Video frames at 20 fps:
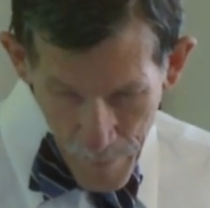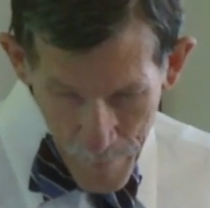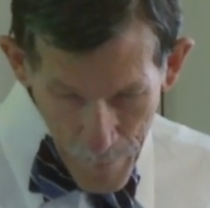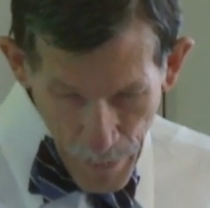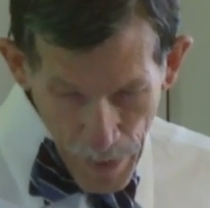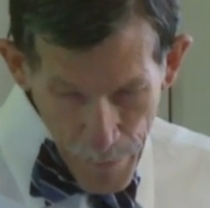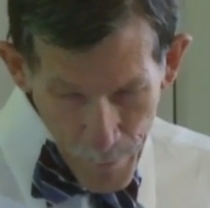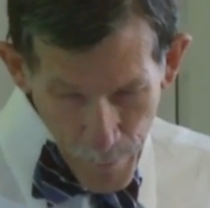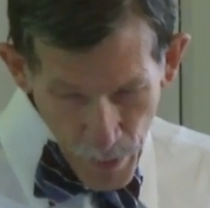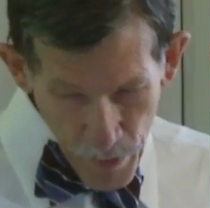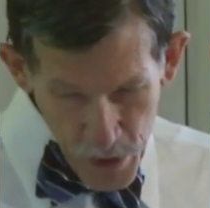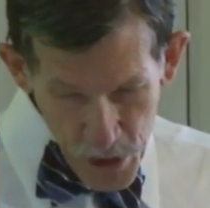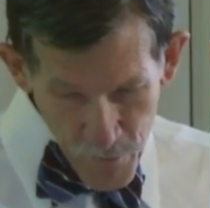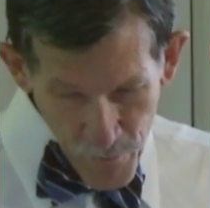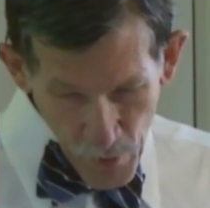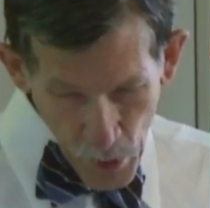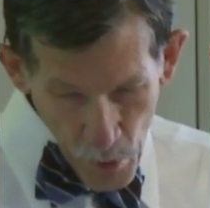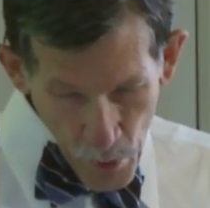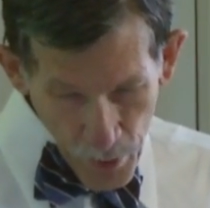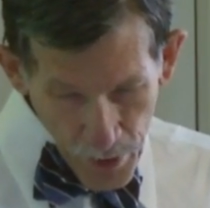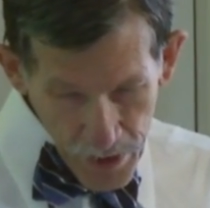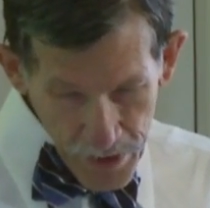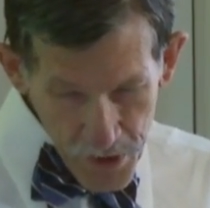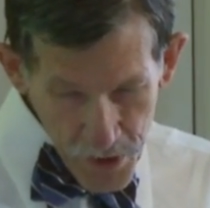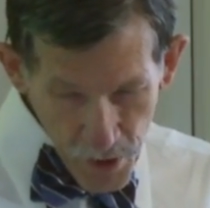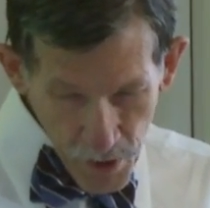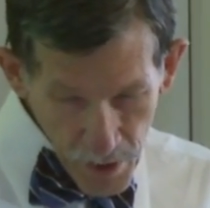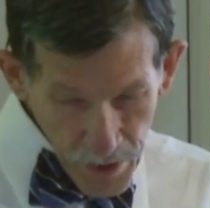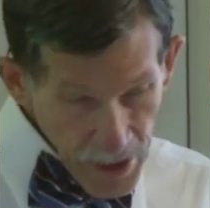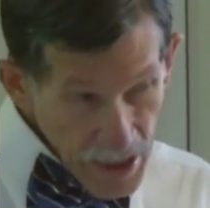members voted
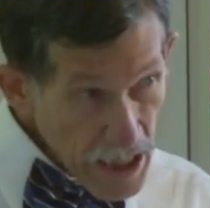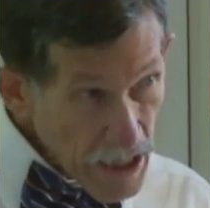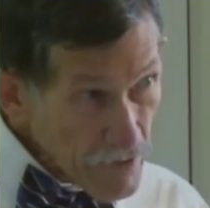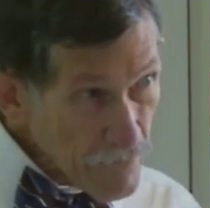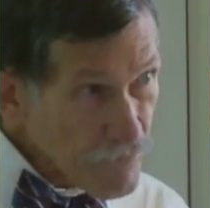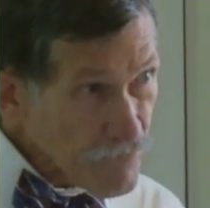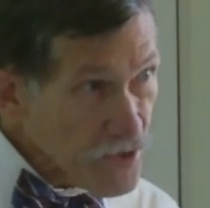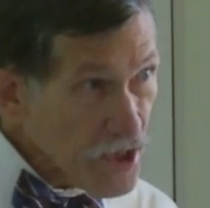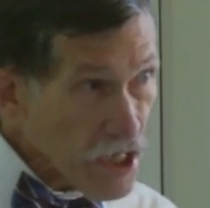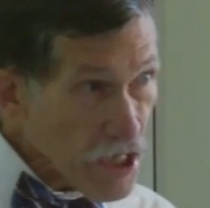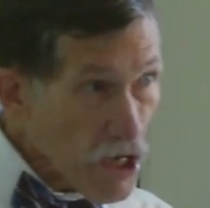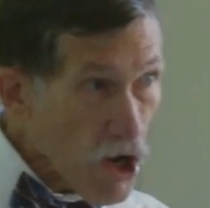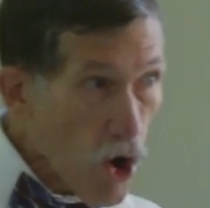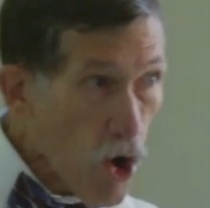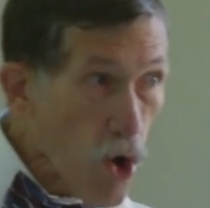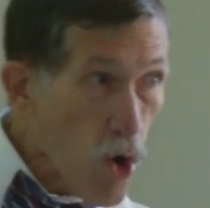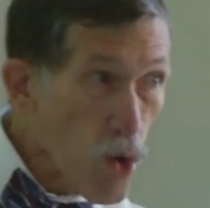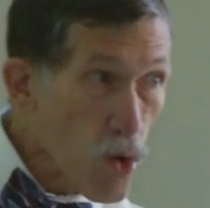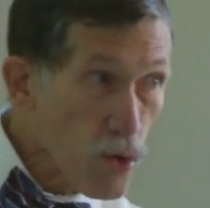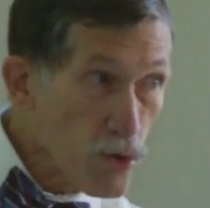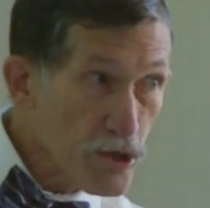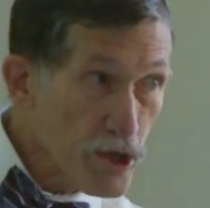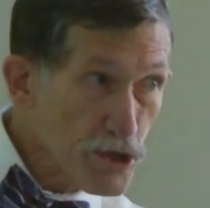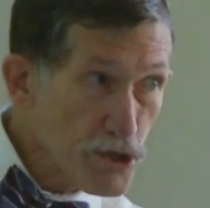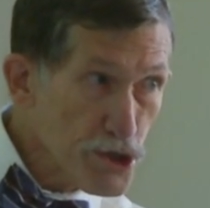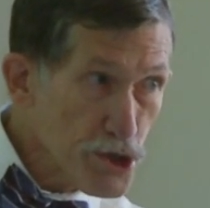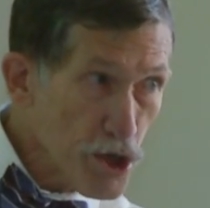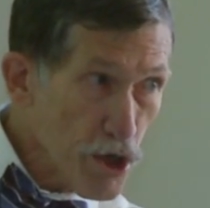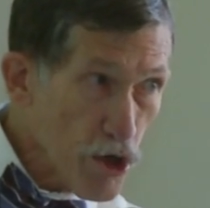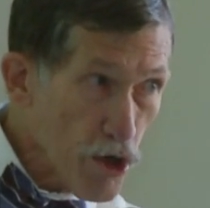to leave the old
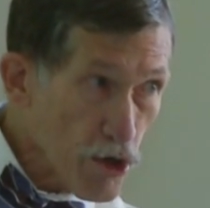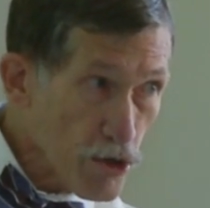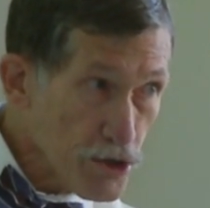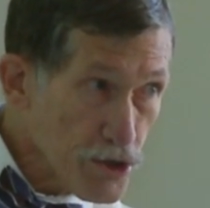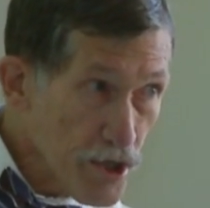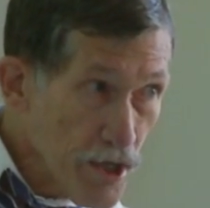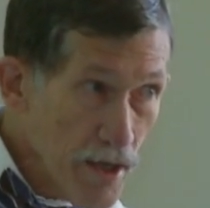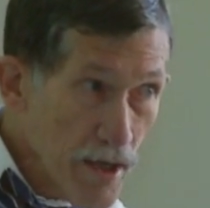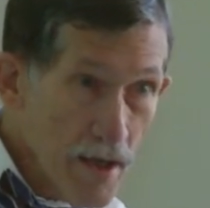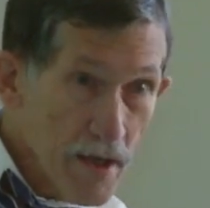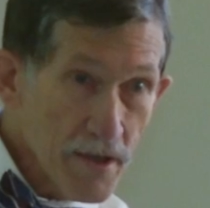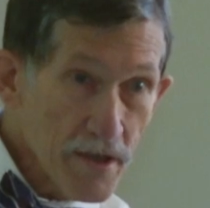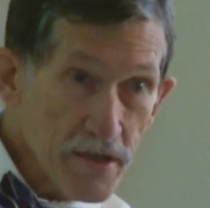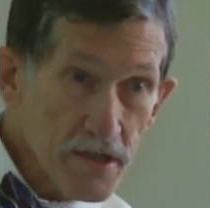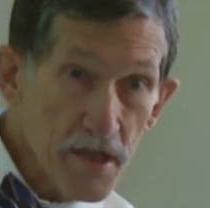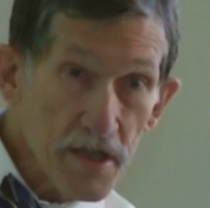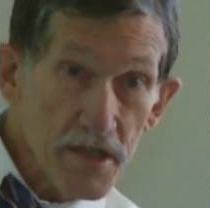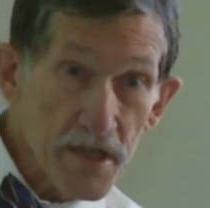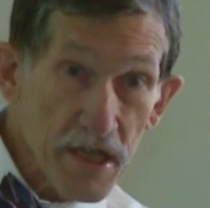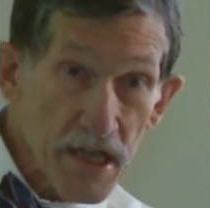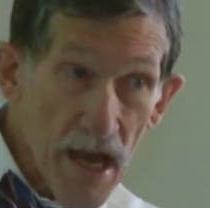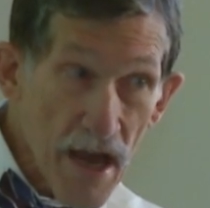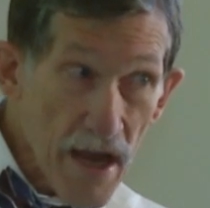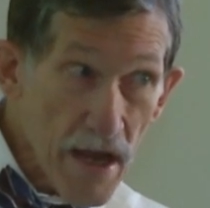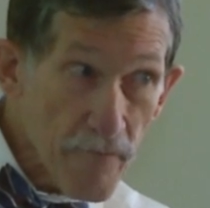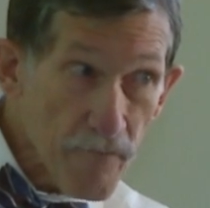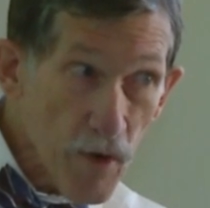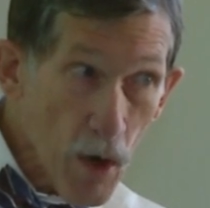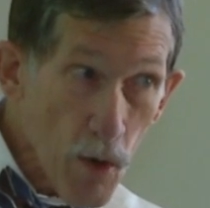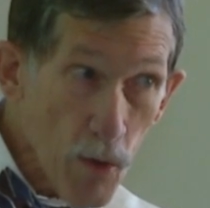church. This is
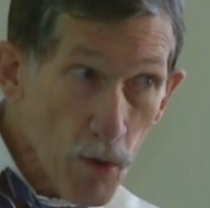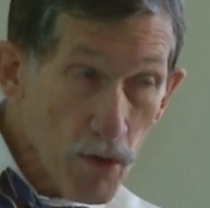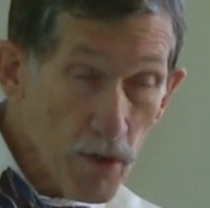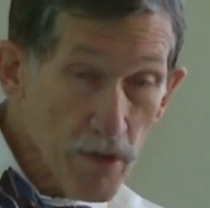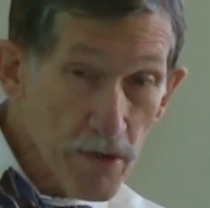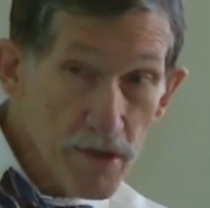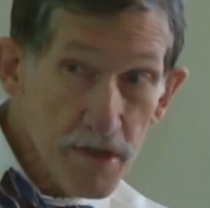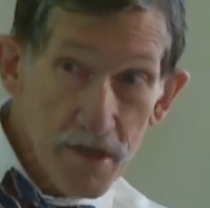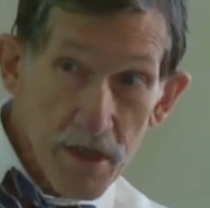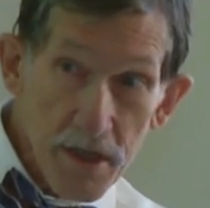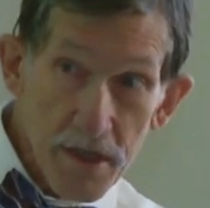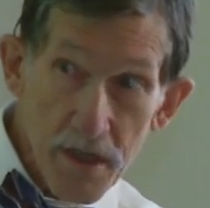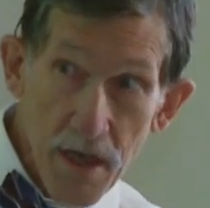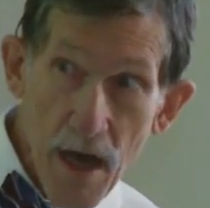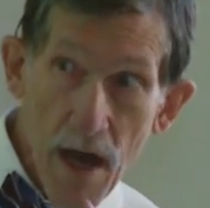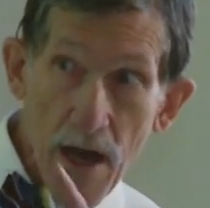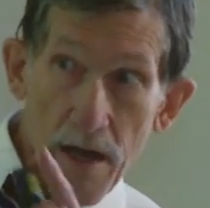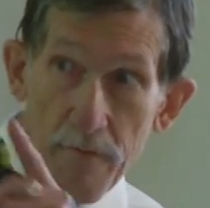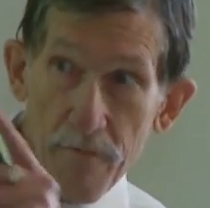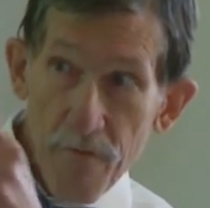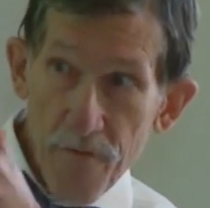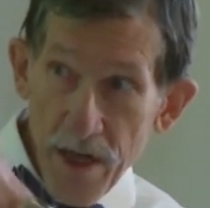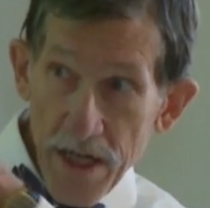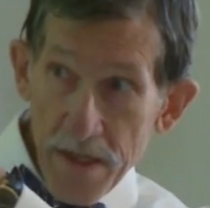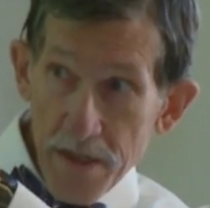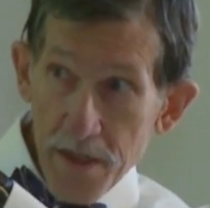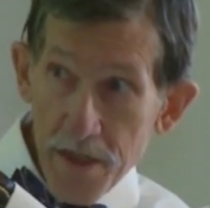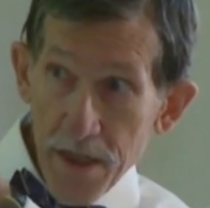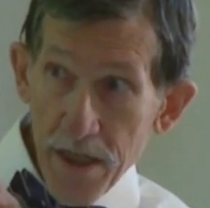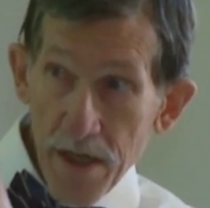E.A. Vogler's design,
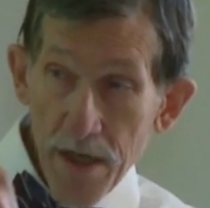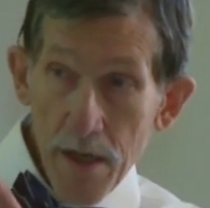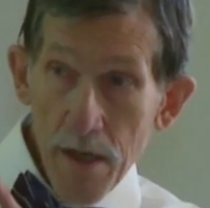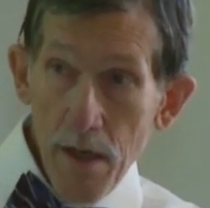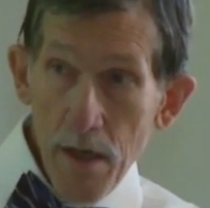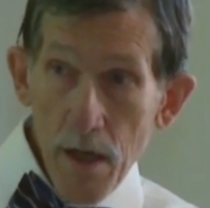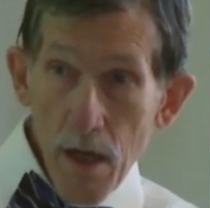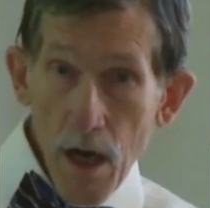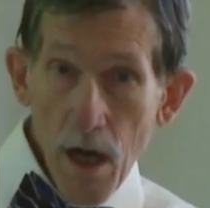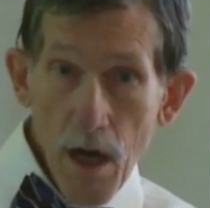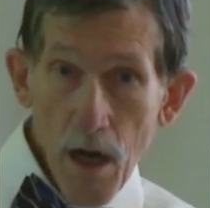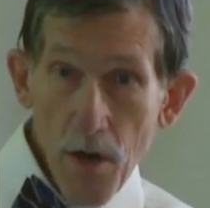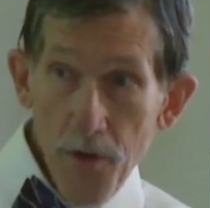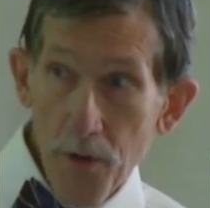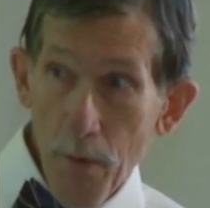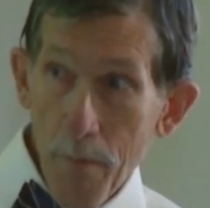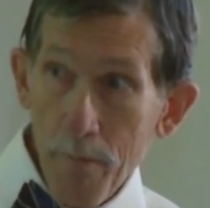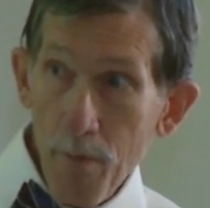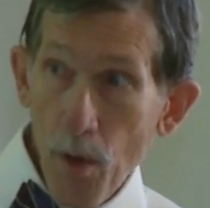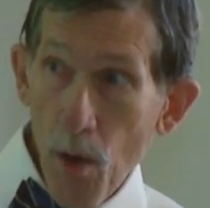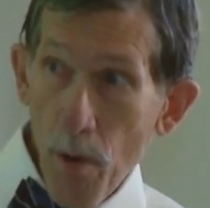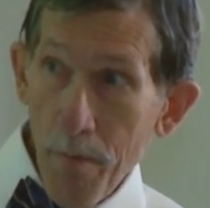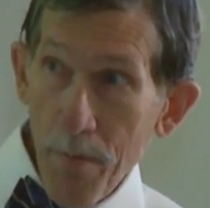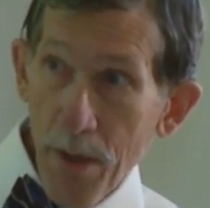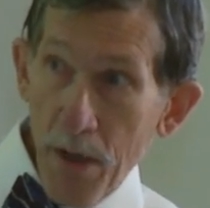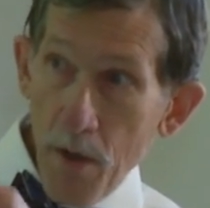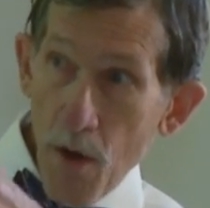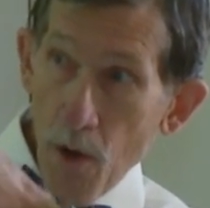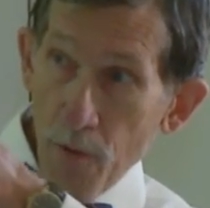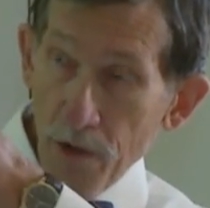facing the
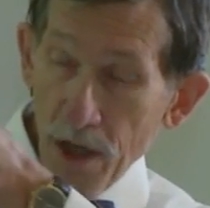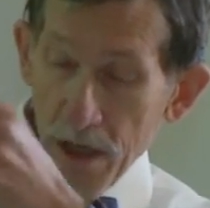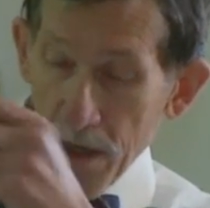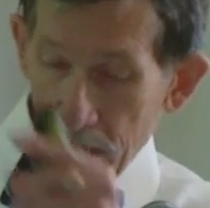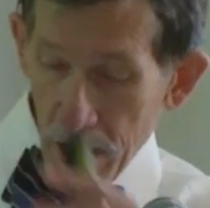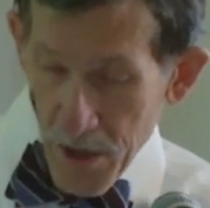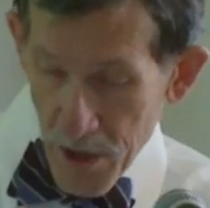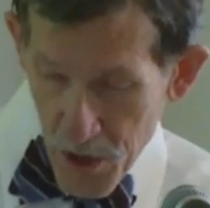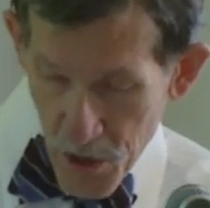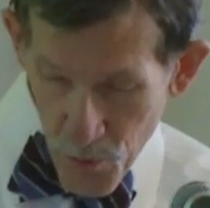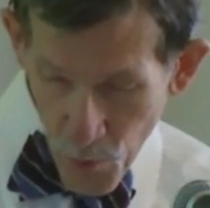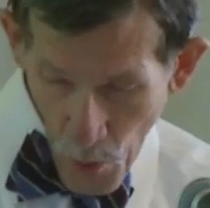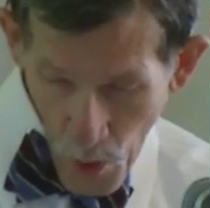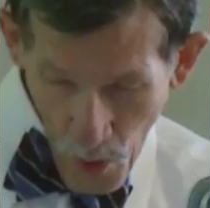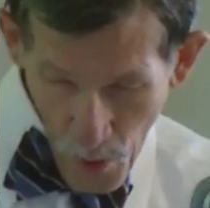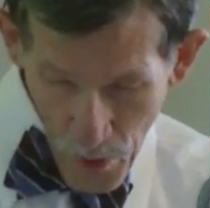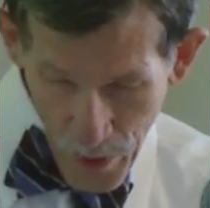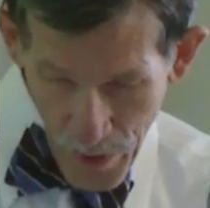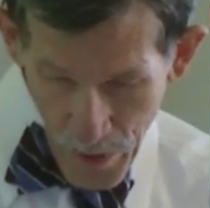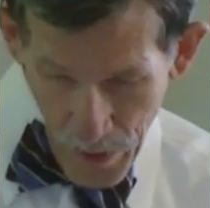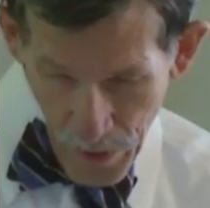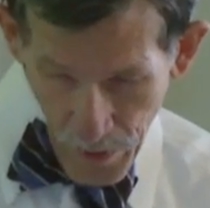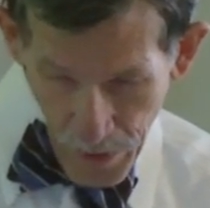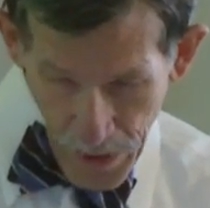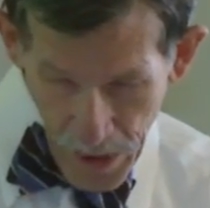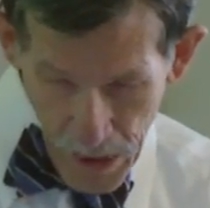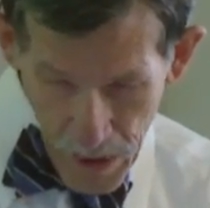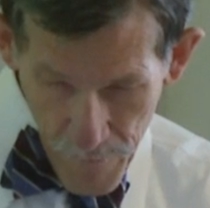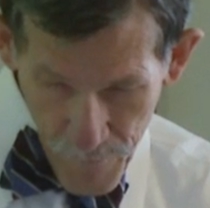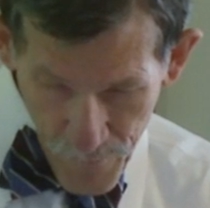pulpit on the east wall.
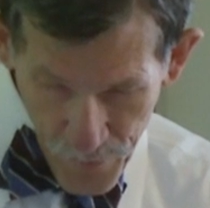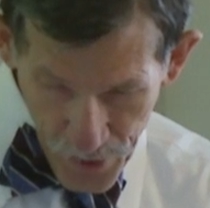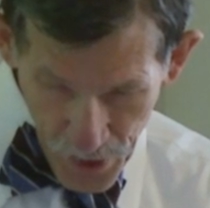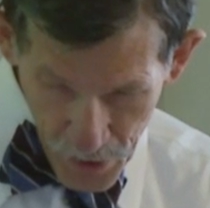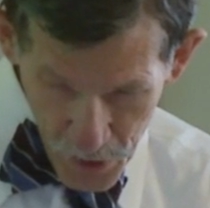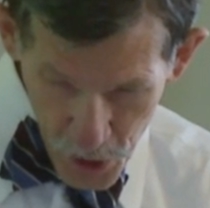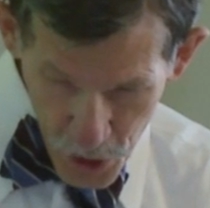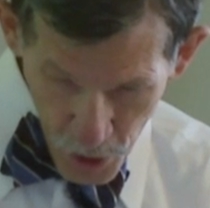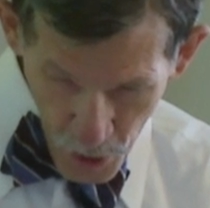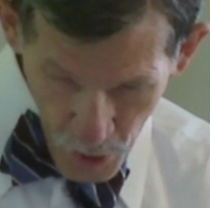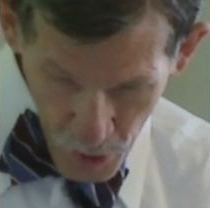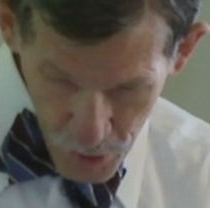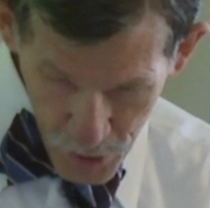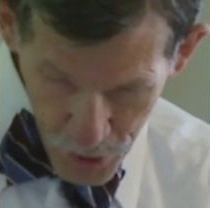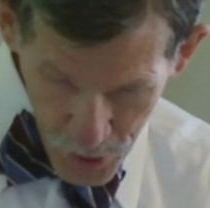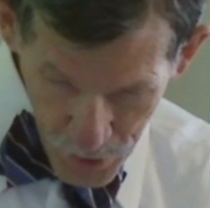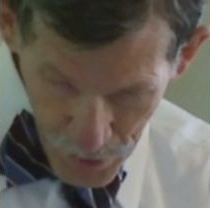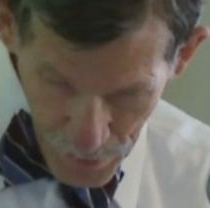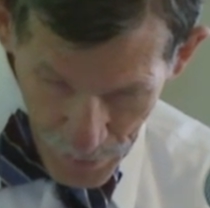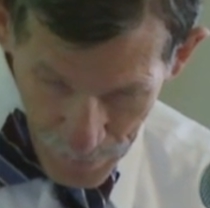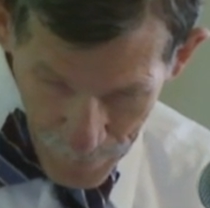Leave the church